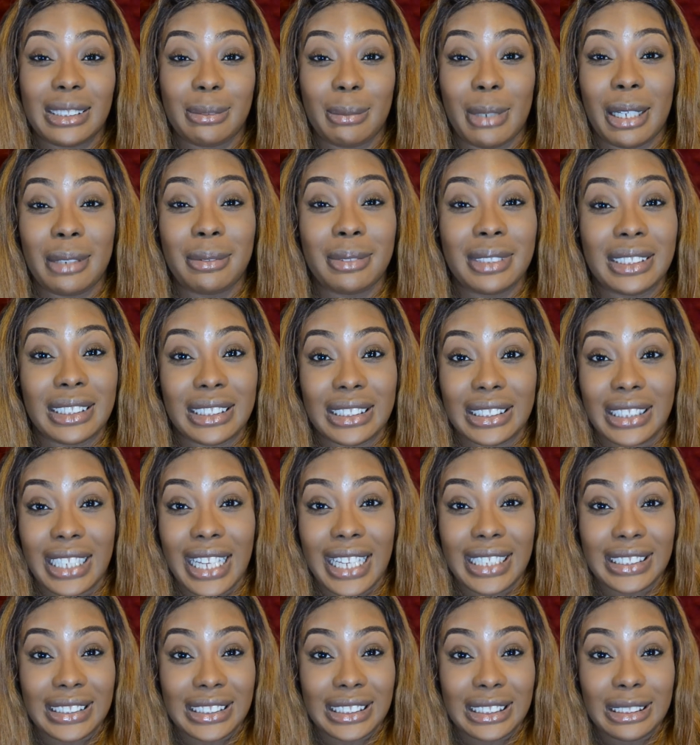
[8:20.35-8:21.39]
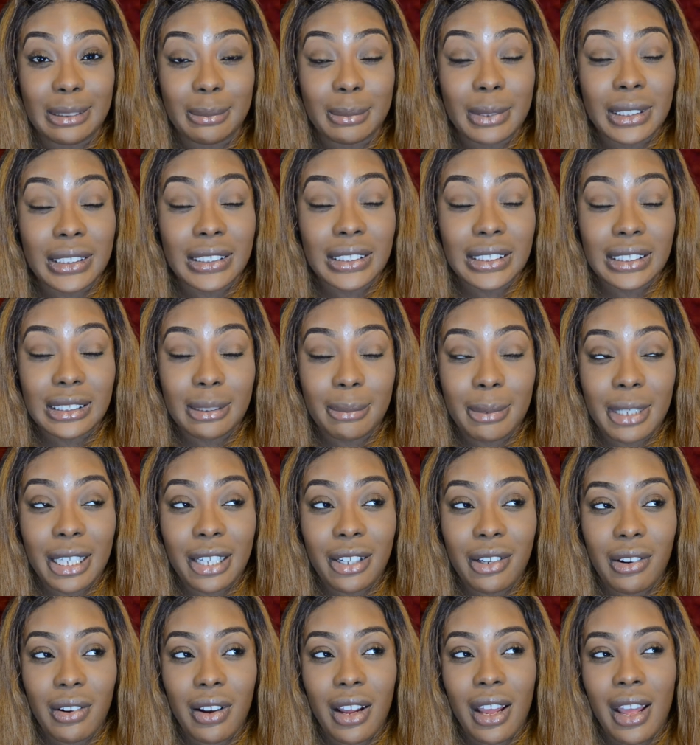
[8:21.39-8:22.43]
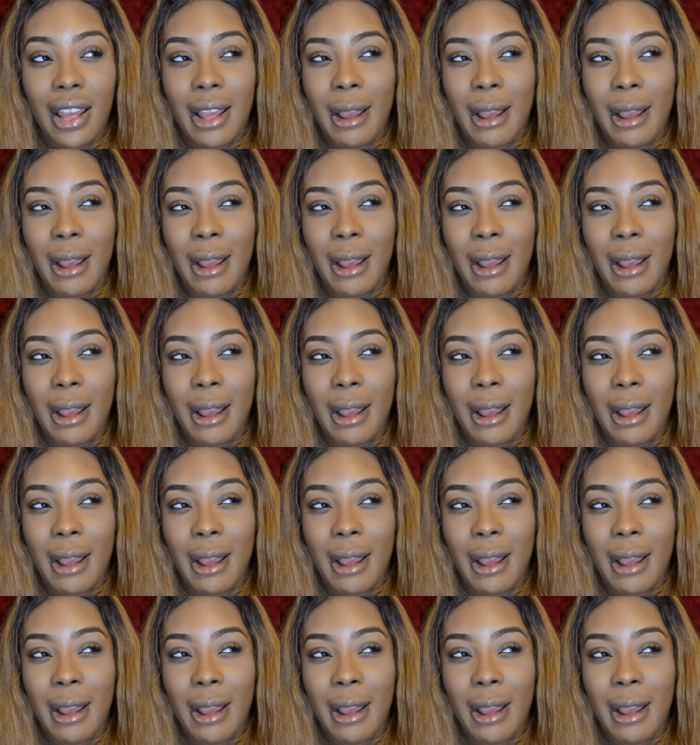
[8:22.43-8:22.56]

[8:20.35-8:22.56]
Mine was 18 months about,